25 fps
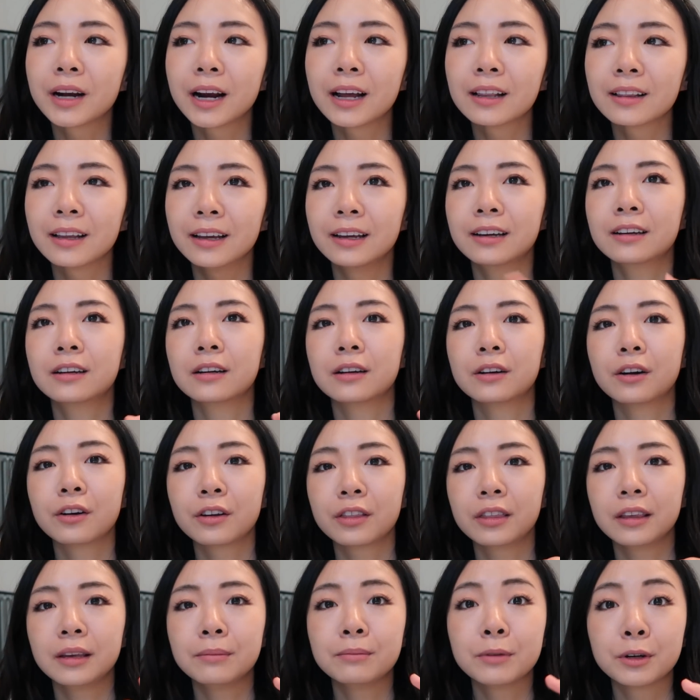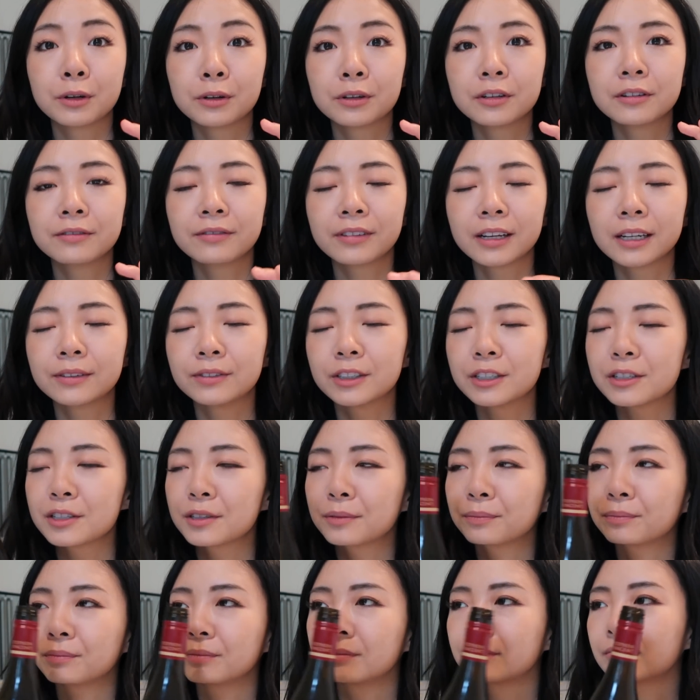that I like earthy mineral
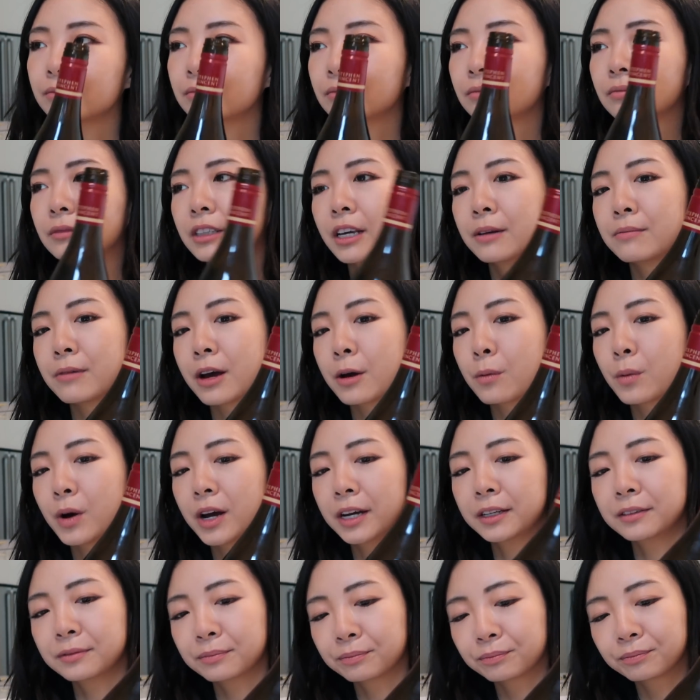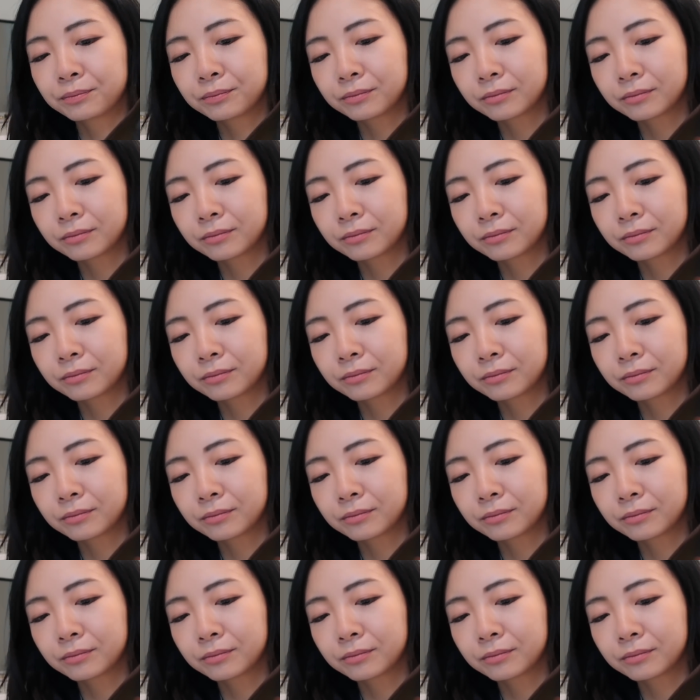flavors in my wine.